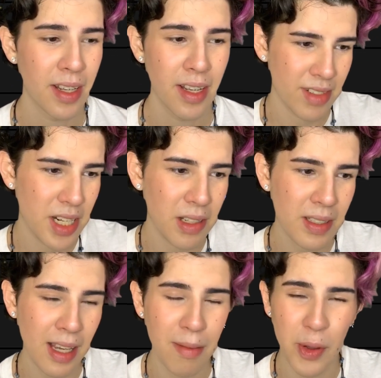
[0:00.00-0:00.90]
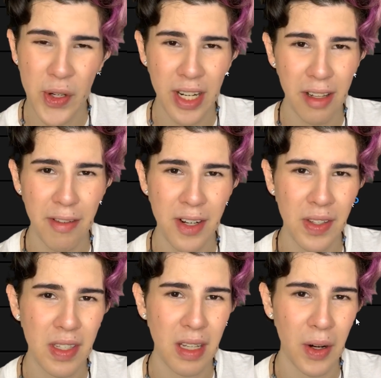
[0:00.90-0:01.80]
She looks like a moon jellyfish on
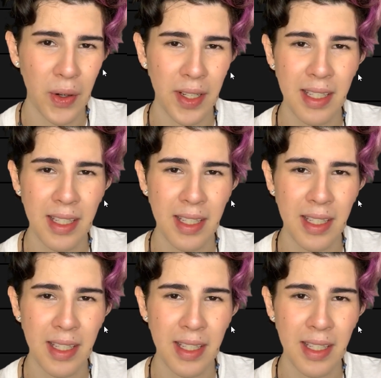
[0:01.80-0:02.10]
steroids.